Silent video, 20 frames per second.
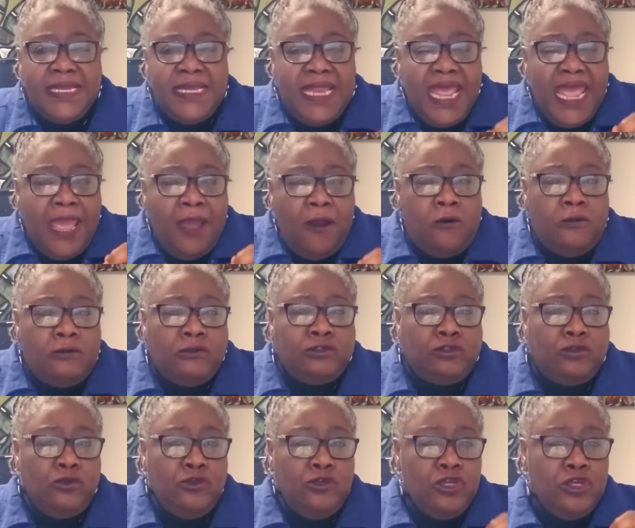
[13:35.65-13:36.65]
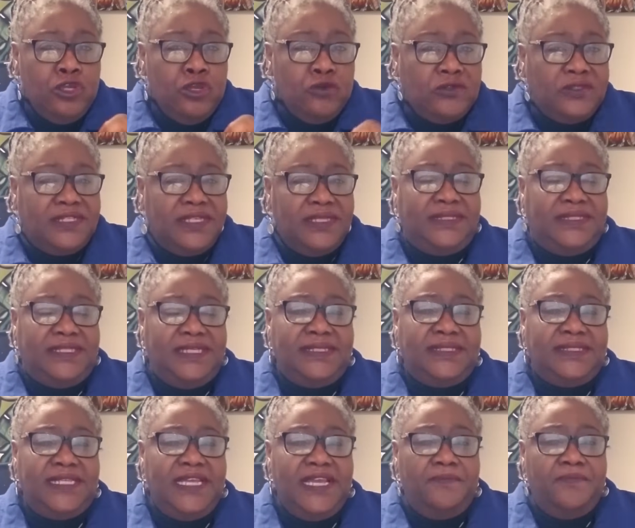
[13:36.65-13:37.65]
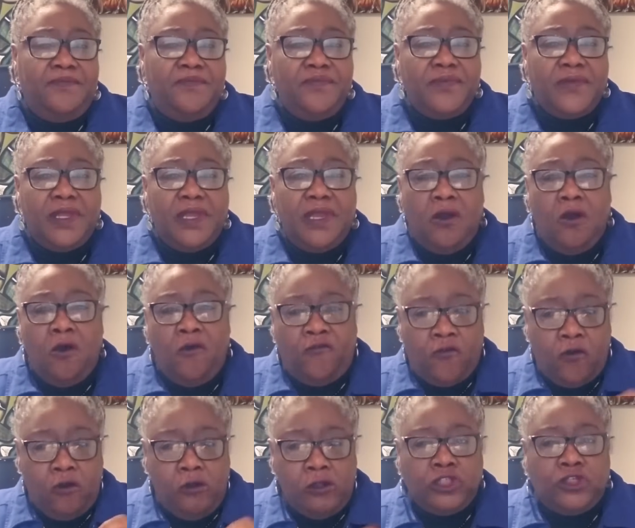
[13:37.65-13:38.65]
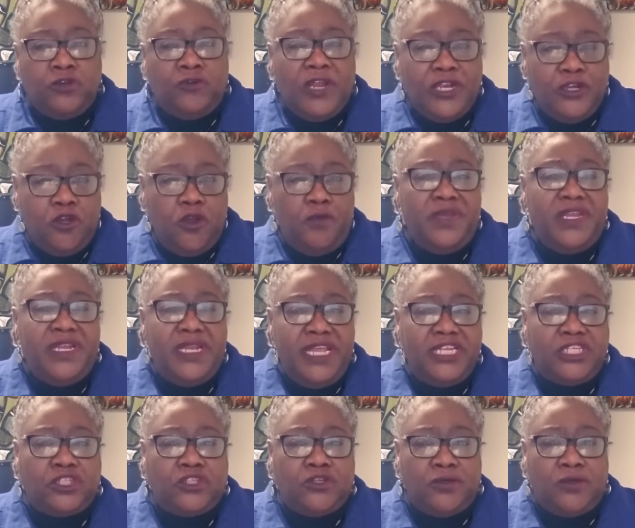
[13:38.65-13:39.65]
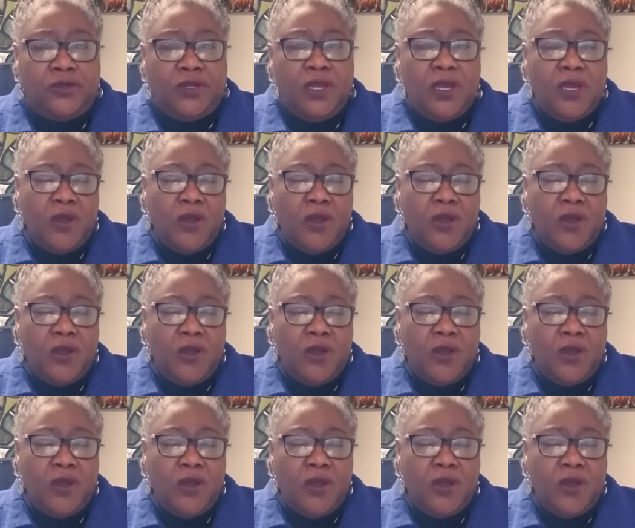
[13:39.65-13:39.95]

they also used the system of cultural domination